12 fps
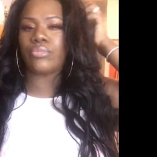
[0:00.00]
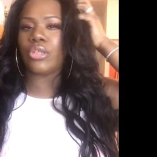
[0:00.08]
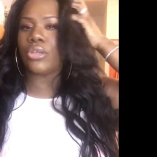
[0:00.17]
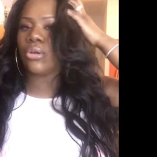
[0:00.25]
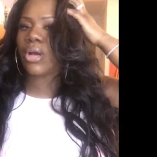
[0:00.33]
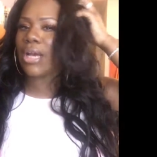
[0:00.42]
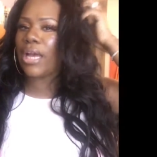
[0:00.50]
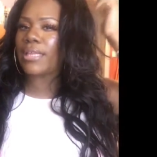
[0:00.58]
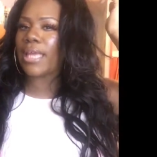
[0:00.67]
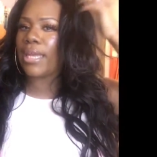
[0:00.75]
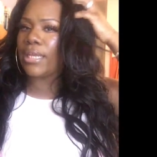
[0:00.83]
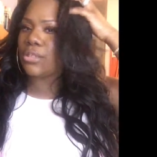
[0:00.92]
you know I got
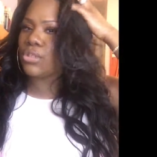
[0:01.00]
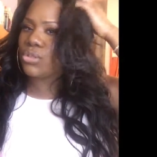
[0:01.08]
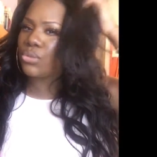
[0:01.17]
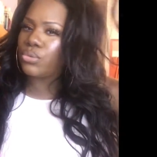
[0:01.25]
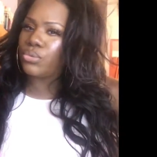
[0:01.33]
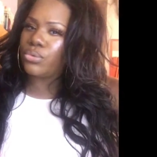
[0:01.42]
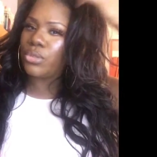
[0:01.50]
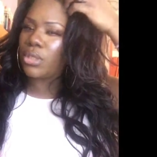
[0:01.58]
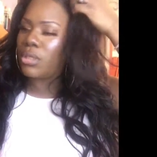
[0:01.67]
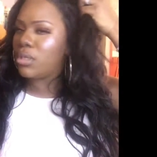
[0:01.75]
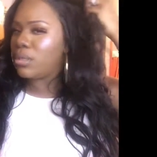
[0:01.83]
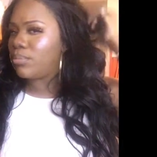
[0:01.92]
that in too.
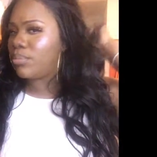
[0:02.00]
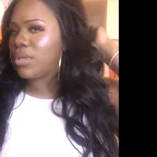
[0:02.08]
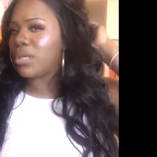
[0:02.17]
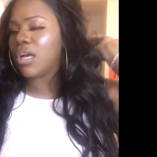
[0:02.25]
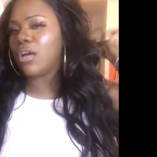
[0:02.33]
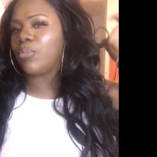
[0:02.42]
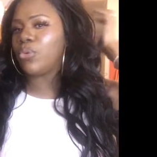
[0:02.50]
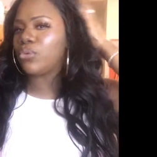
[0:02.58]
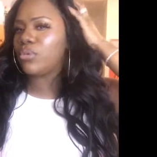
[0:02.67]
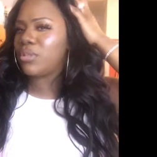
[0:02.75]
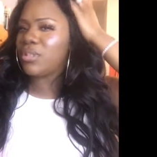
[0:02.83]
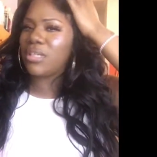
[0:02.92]
But come on,
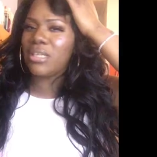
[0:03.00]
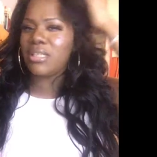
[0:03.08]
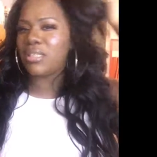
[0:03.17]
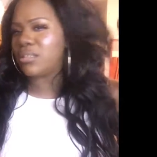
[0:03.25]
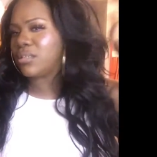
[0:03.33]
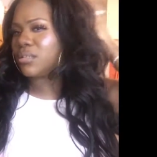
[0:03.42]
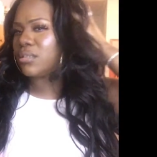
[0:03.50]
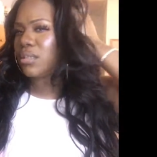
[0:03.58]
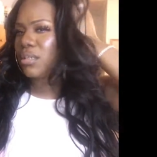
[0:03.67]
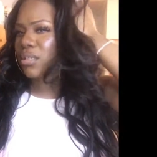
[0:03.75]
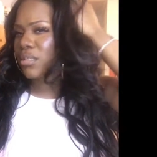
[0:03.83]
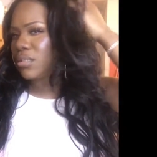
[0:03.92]
look at this, look
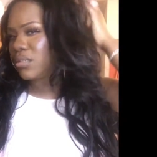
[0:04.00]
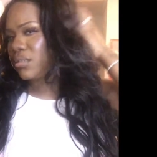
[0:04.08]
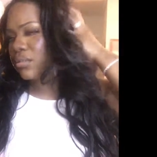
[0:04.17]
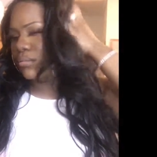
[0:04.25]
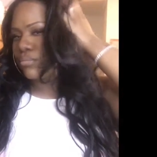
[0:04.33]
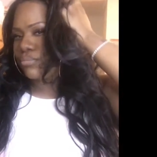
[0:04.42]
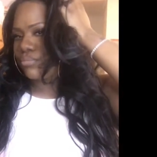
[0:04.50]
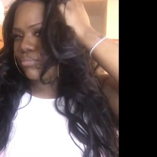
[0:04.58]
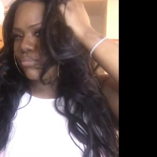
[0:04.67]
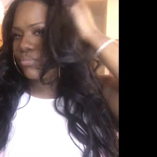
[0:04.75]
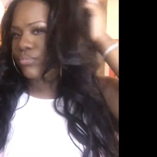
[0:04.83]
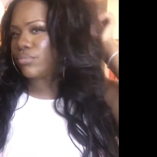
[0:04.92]
at this.
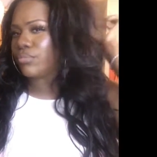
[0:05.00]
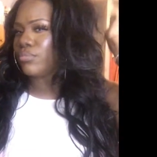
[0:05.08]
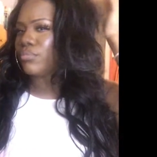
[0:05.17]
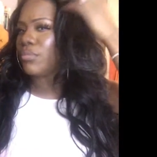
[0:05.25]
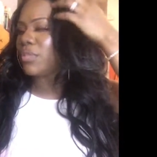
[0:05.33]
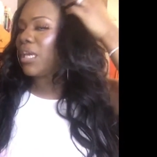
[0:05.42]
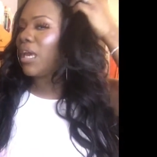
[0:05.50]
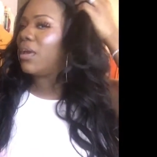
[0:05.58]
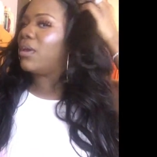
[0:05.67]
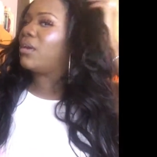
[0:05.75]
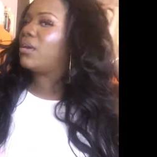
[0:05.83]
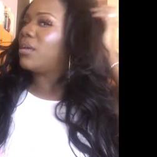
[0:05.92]
Mm,
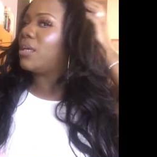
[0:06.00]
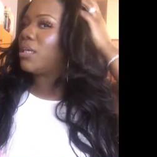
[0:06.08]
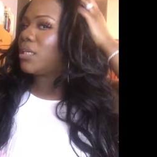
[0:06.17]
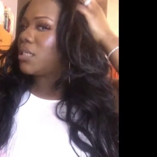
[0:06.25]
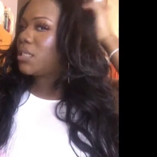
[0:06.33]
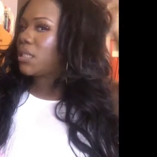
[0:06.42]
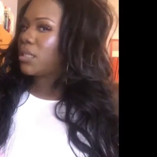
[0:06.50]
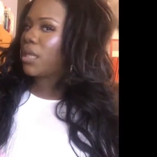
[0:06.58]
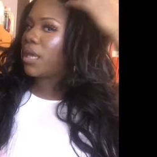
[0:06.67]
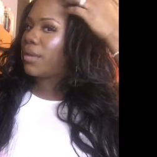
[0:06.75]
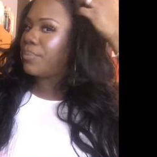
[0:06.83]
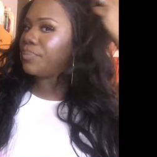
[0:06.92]
yes, look at
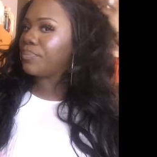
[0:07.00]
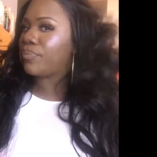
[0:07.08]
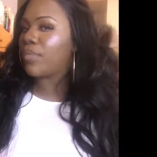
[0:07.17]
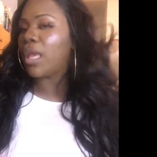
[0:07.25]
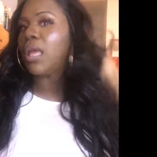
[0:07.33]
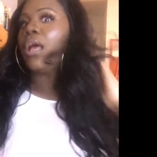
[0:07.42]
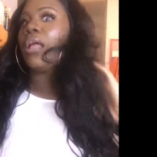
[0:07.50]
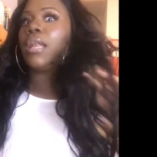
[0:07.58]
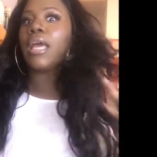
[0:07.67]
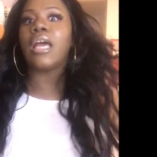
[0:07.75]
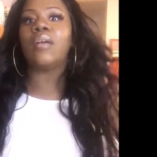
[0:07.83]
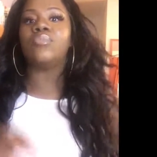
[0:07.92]
that.
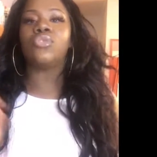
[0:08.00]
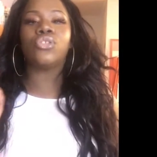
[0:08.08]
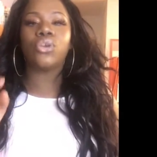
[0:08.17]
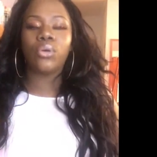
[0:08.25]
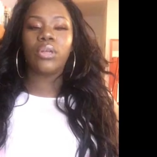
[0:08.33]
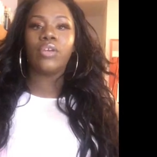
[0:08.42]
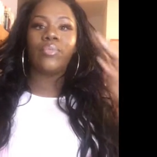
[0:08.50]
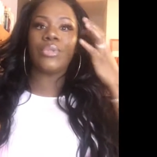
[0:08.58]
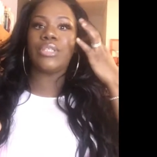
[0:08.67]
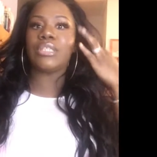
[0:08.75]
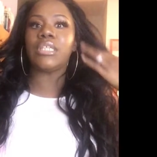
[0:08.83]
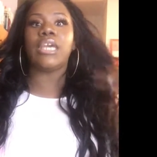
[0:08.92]
Like, I'm so in love with
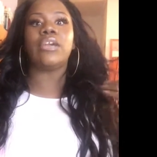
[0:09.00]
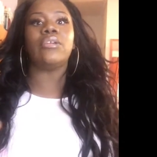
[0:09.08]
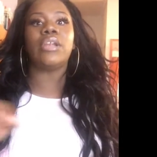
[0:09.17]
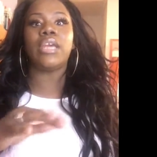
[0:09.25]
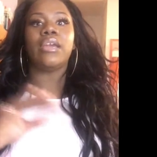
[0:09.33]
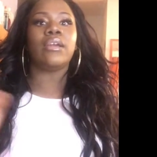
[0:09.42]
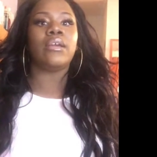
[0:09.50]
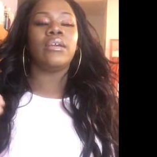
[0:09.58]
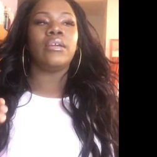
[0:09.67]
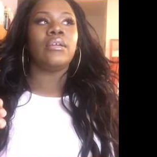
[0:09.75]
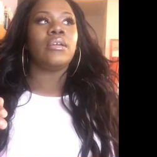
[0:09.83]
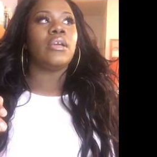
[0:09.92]
this hair. Like,
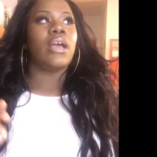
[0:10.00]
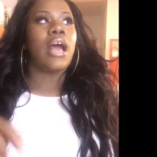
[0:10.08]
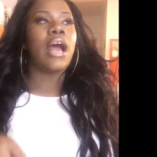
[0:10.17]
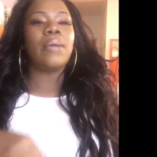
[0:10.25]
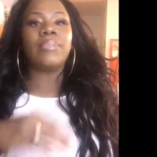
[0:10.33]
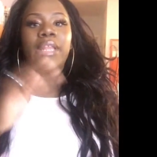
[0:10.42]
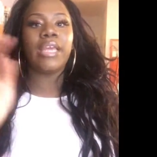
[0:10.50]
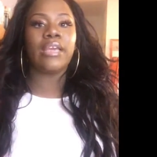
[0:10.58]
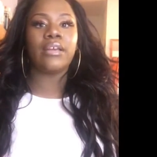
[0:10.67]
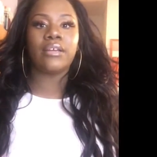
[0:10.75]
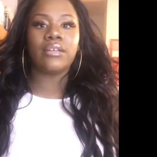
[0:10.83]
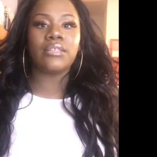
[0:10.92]
I'm like
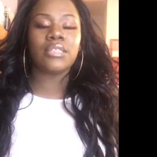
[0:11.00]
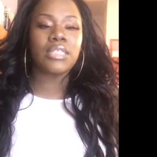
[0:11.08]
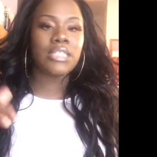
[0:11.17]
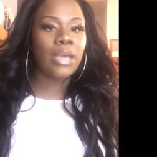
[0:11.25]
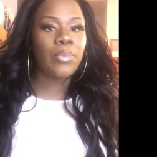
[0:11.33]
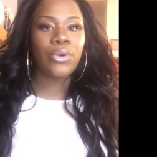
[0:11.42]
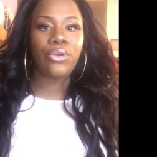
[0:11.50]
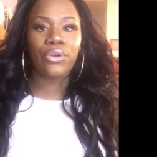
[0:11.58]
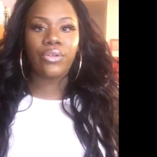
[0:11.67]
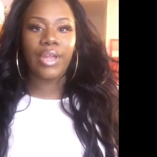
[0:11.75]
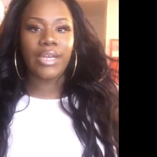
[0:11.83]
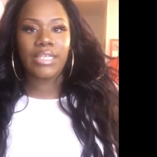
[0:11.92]
the type of
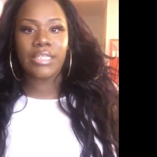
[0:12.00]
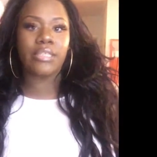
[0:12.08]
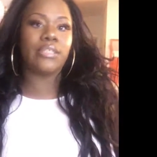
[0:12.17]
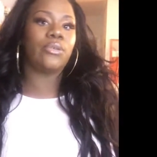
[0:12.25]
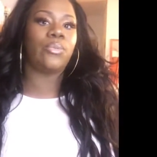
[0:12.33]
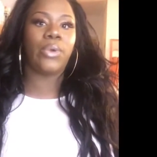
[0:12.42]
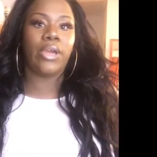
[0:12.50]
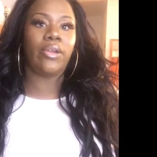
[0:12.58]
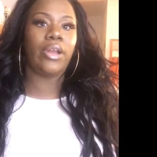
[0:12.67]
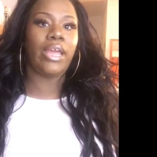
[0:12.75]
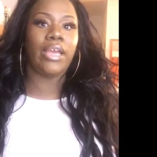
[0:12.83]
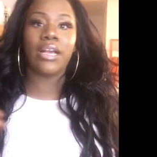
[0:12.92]
girl that needs to wear
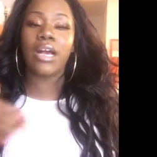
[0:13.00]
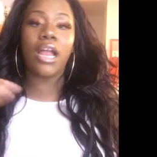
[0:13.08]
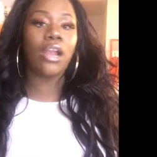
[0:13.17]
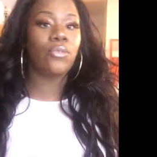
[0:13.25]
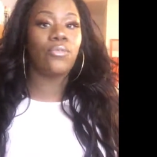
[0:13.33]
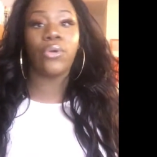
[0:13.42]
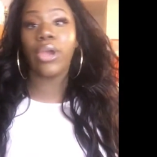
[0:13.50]
like colorful